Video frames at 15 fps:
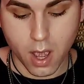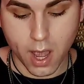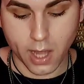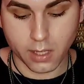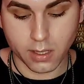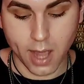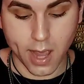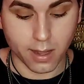
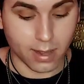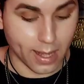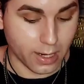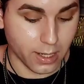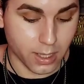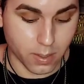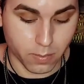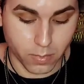and
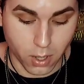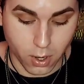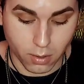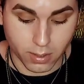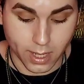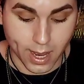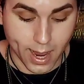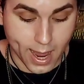letting them
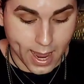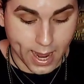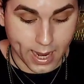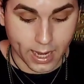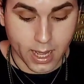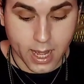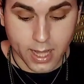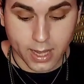know that, hey,